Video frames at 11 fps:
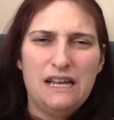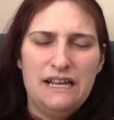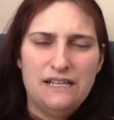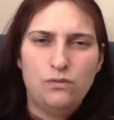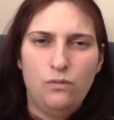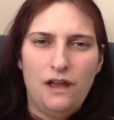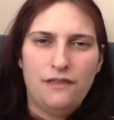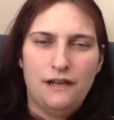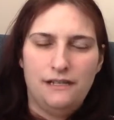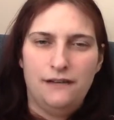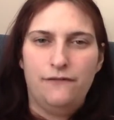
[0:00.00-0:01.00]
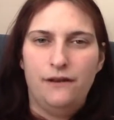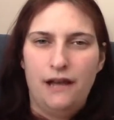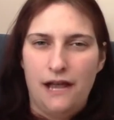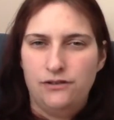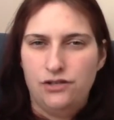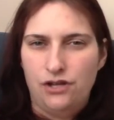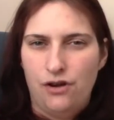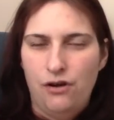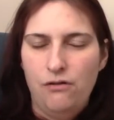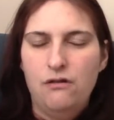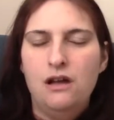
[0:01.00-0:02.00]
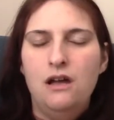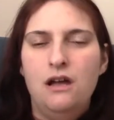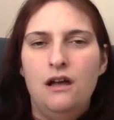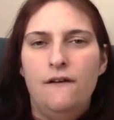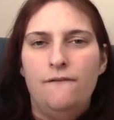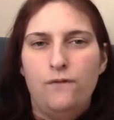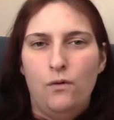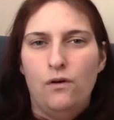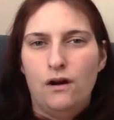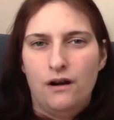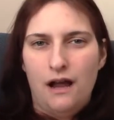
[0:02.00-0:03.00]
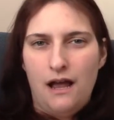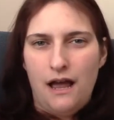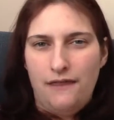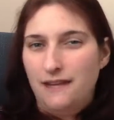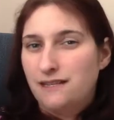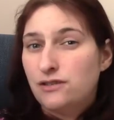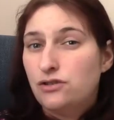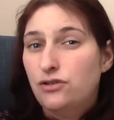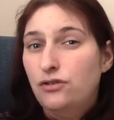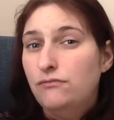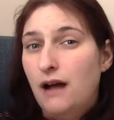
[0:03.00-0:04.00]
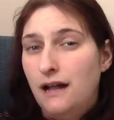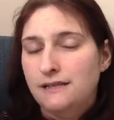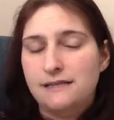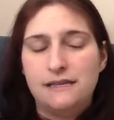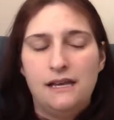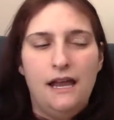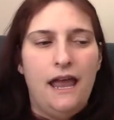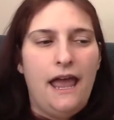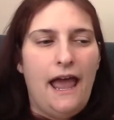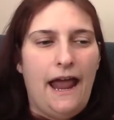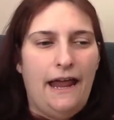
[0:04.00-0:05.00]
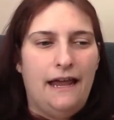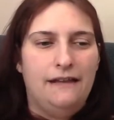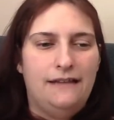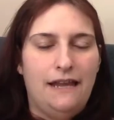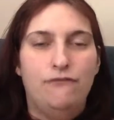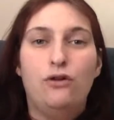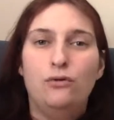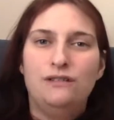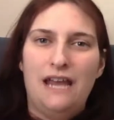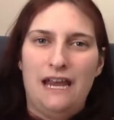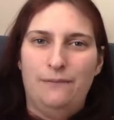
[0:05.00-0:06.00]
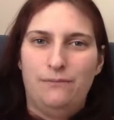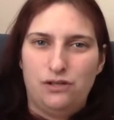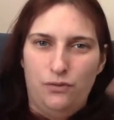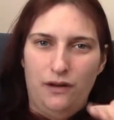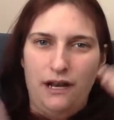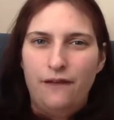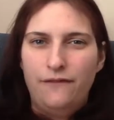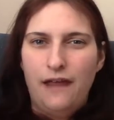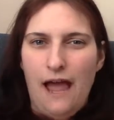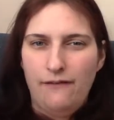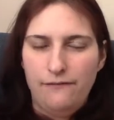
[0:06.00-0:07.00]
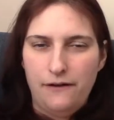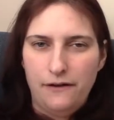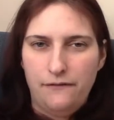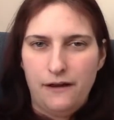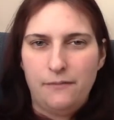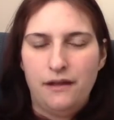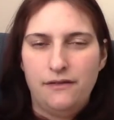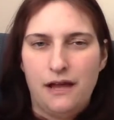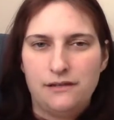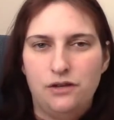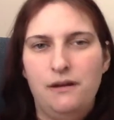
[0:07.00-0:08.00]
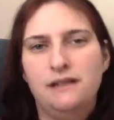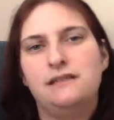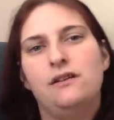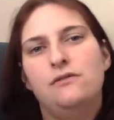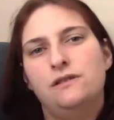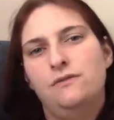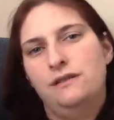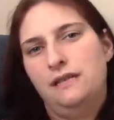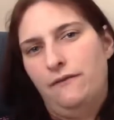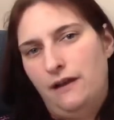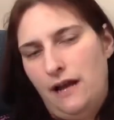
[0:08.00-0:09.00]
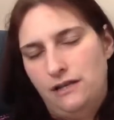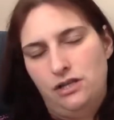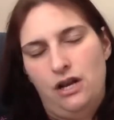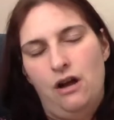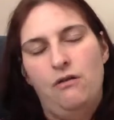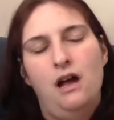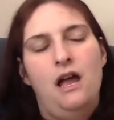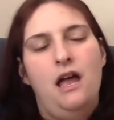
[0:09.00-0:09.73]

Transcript: is with a different NGO for, I think it's 2 months, and they rotate between it. If they haven't found a family in that 2 months, it goes to a different NGO.